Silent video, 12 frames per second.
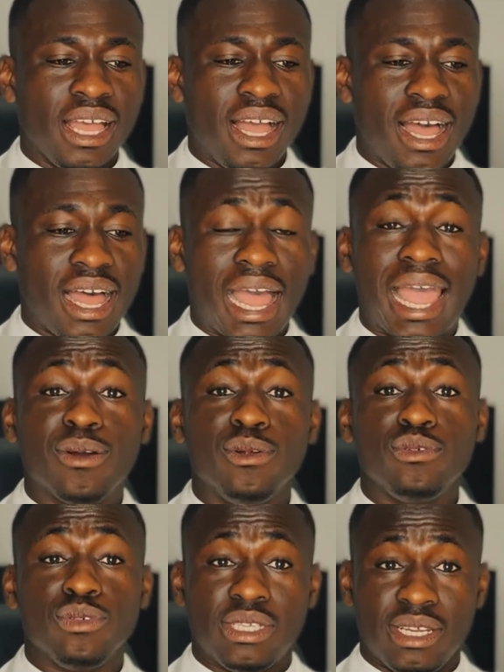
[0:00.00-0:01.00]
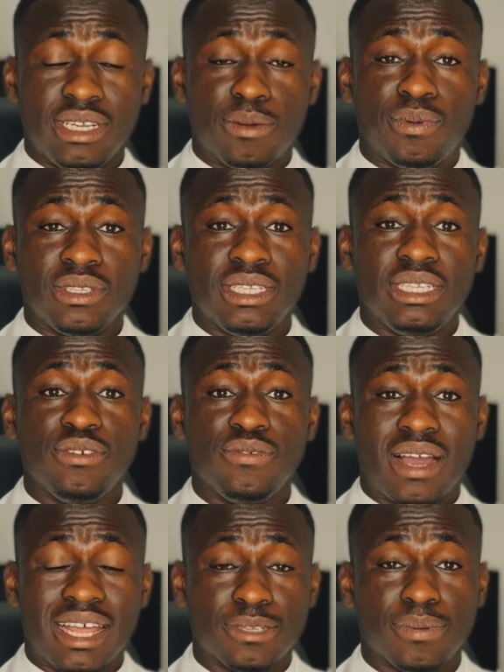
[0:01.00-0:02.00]
I want to take the positive
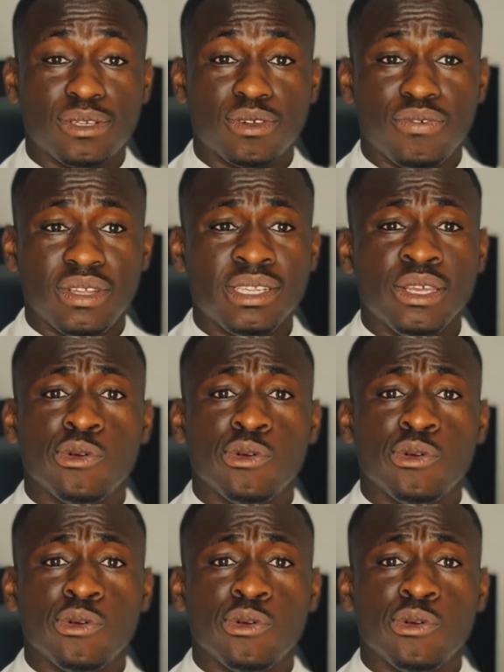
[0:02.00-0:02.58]
aspect of it.